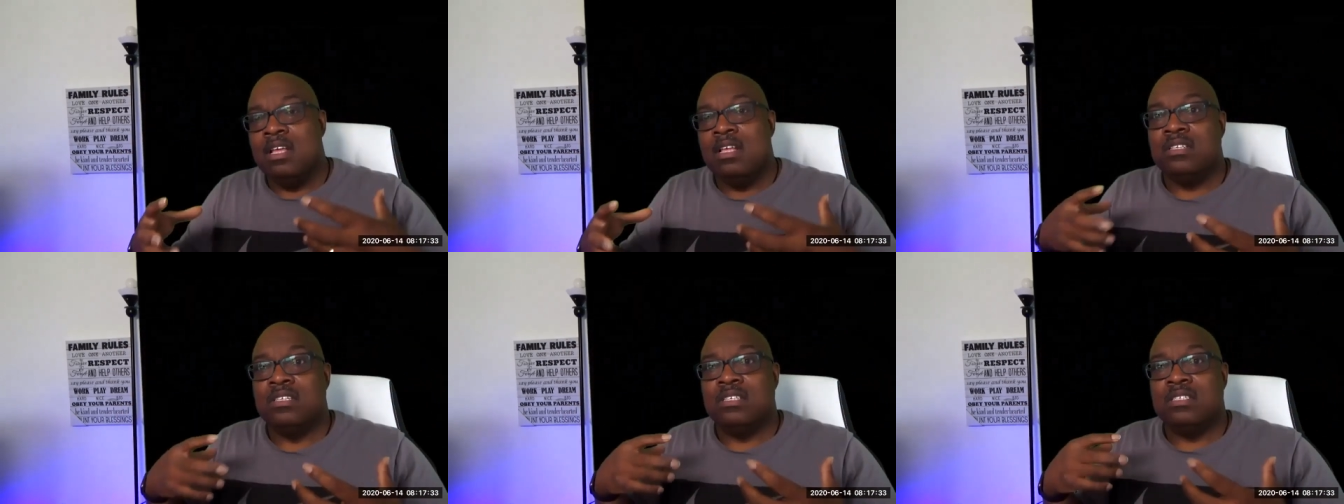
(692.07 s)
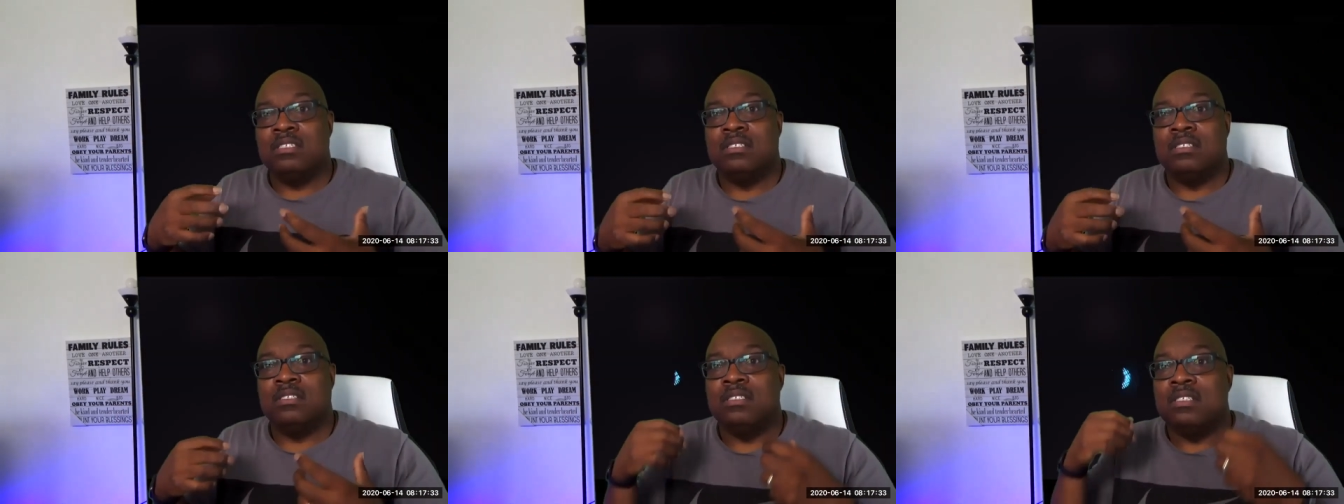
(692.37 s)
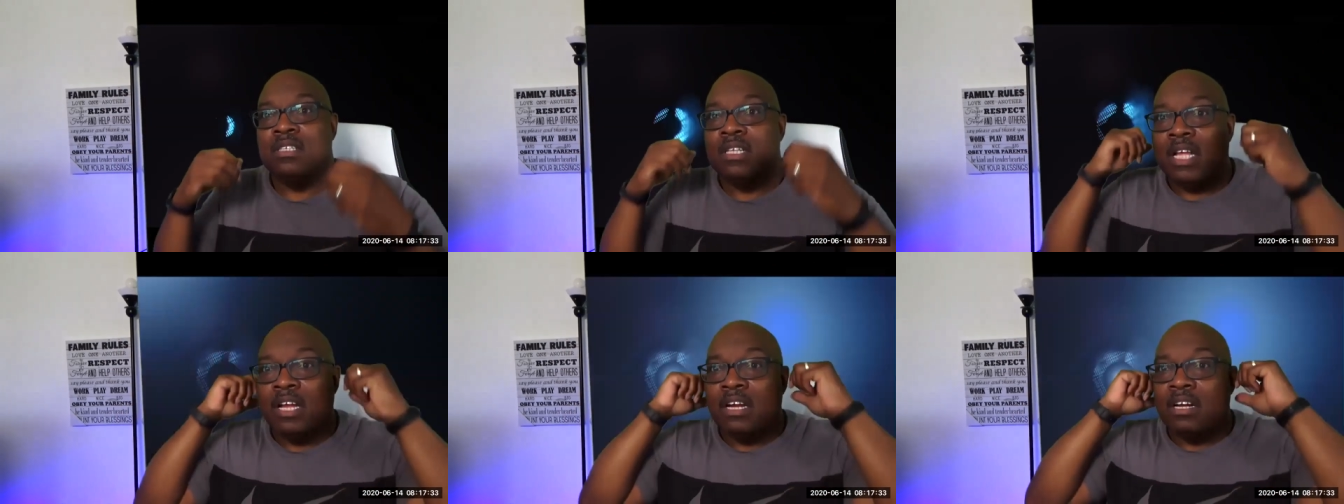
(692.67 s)
just
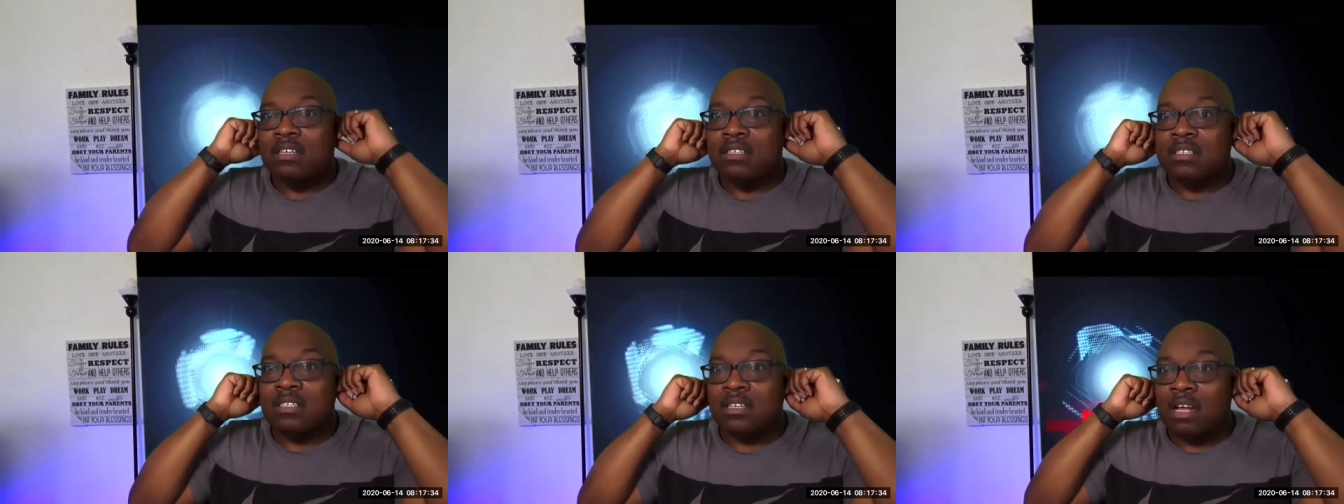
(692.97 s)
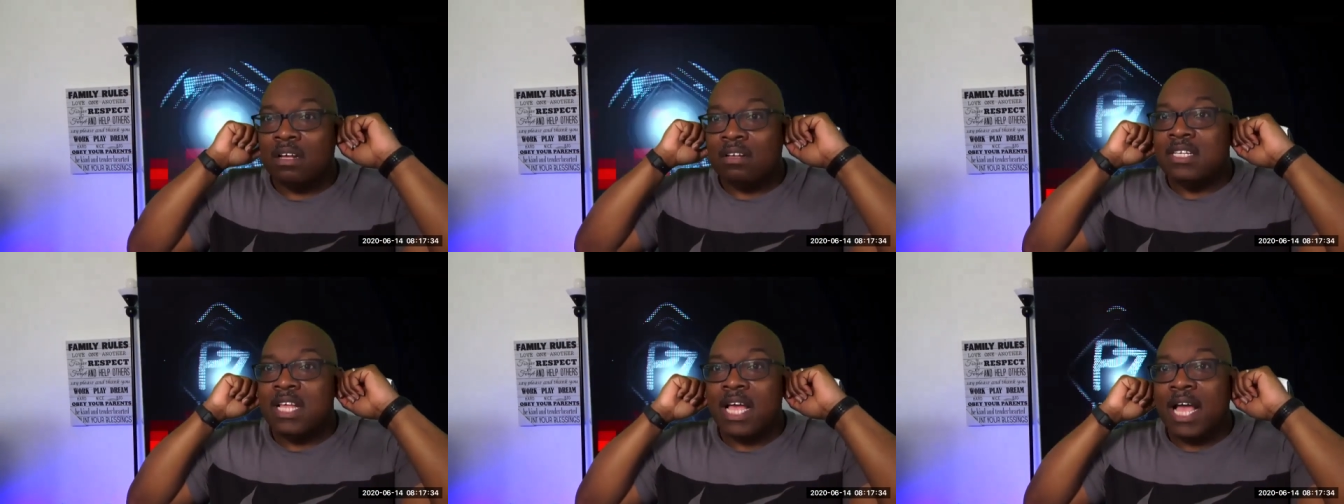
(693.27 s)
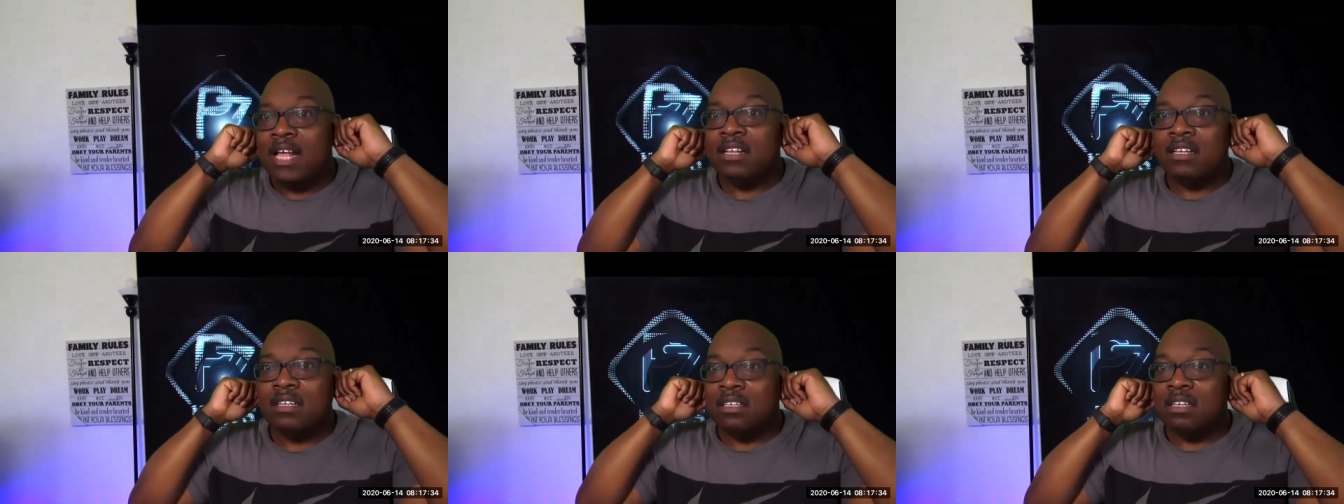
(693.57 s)
ears all
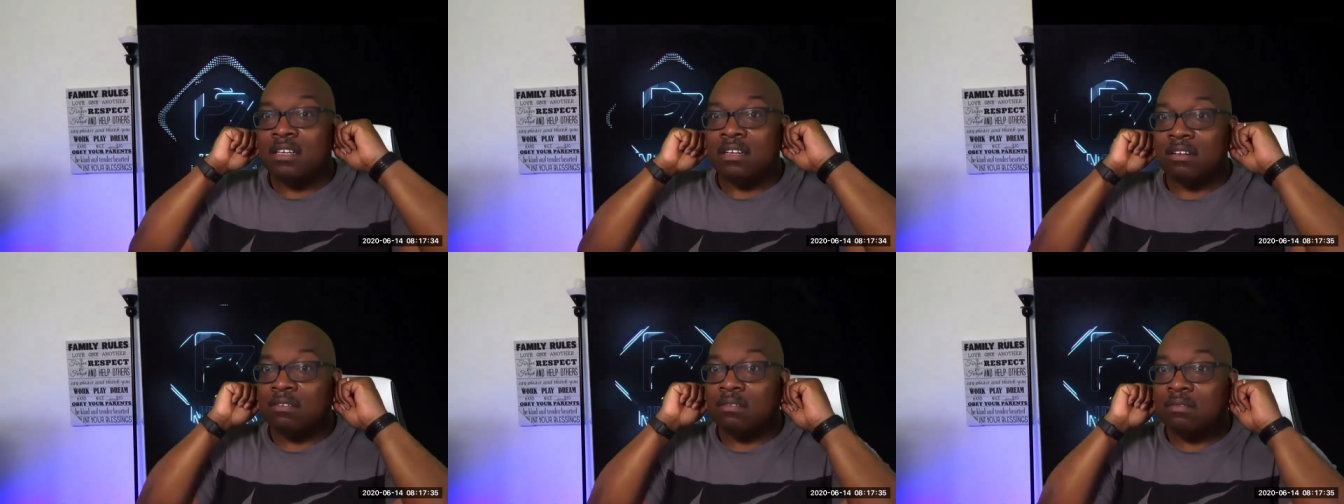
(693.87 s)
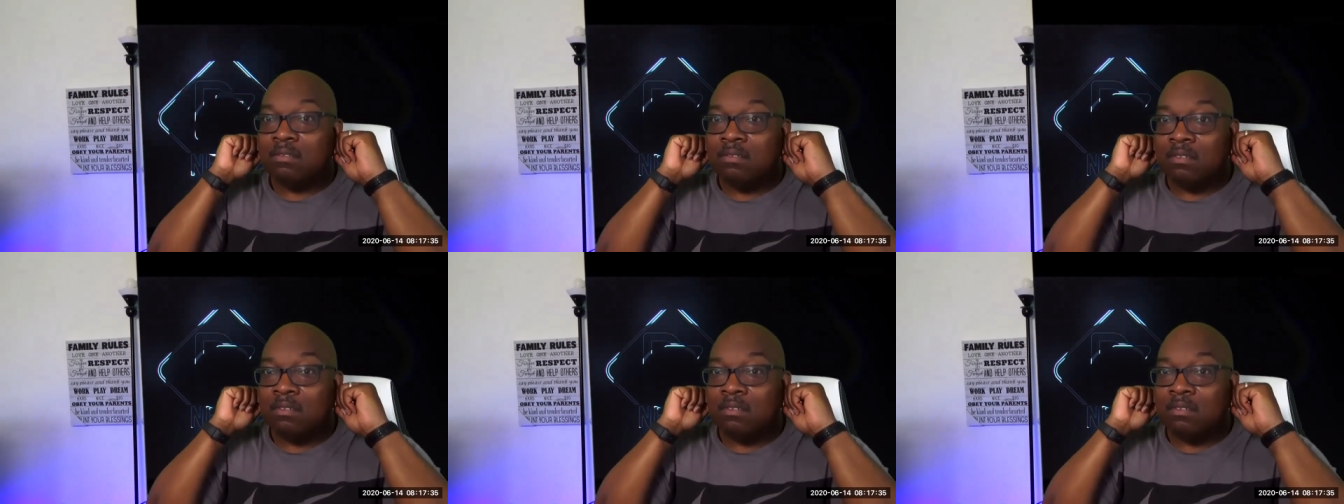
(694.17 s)
tap, you know,